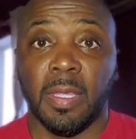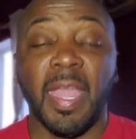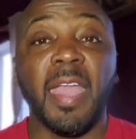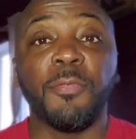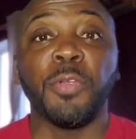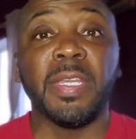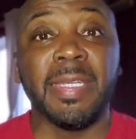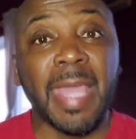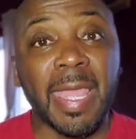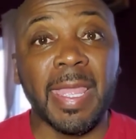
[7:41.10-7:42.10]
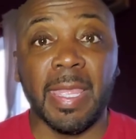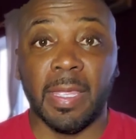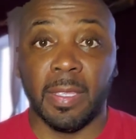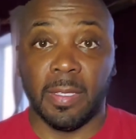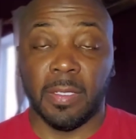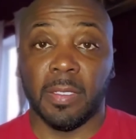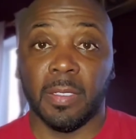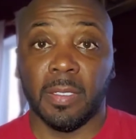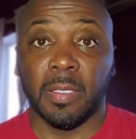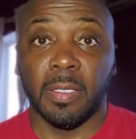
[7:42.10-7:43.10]
Every day.
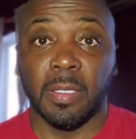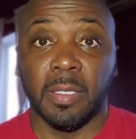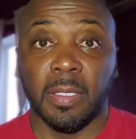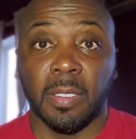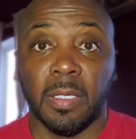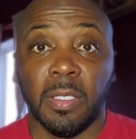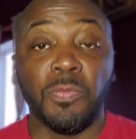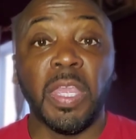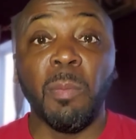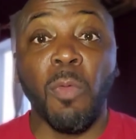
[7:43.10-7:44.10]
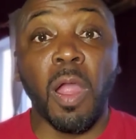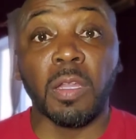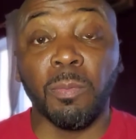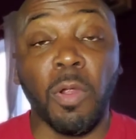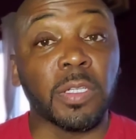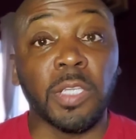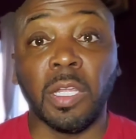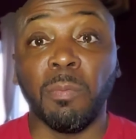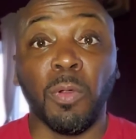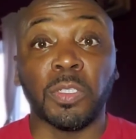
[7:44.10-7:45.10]
You think Mark
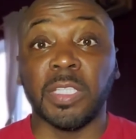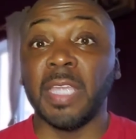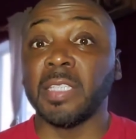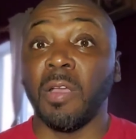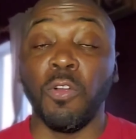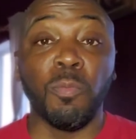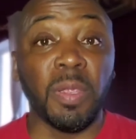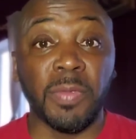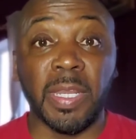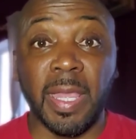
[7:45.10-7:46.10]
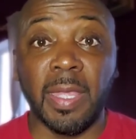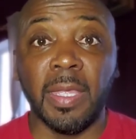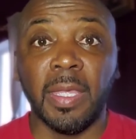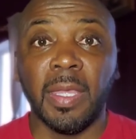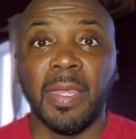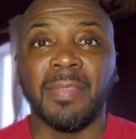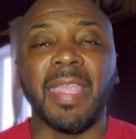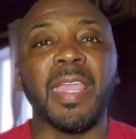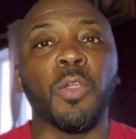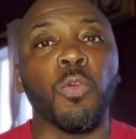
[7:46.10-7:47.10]
Zuckerberg stays at home every day?
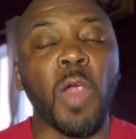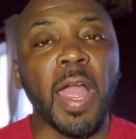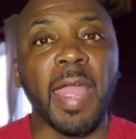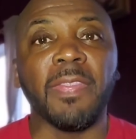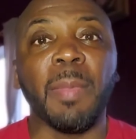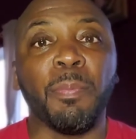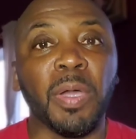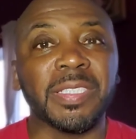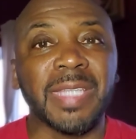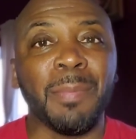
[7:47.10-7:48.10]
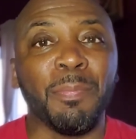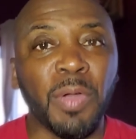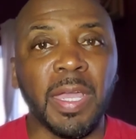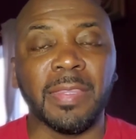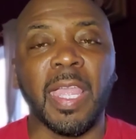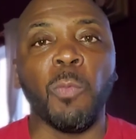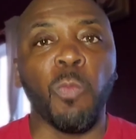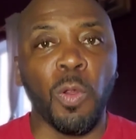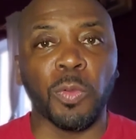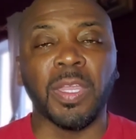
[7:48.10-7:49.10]
They grind, they bust their butt, they
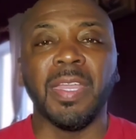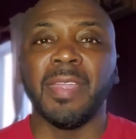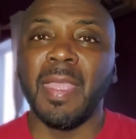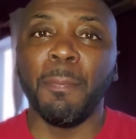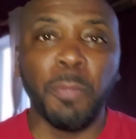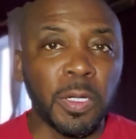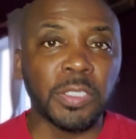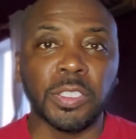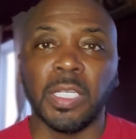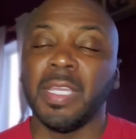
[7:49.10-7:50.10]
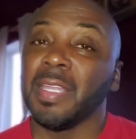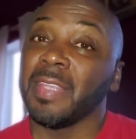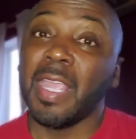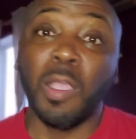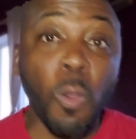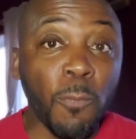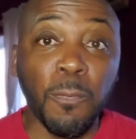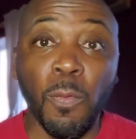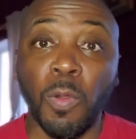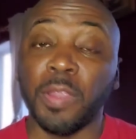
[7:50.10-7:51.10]
work, they push, they go
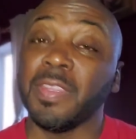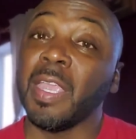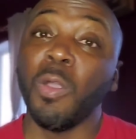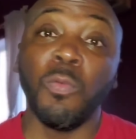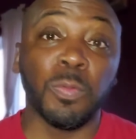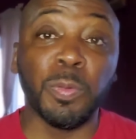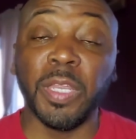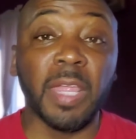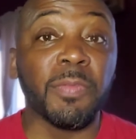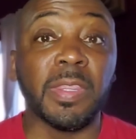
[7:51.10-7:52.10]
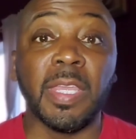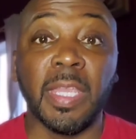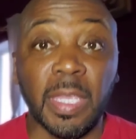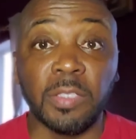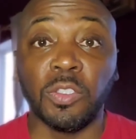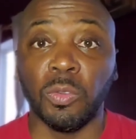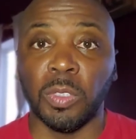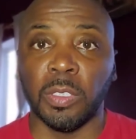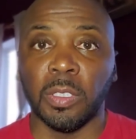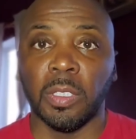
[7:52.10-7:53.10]
for it. They put everything into it.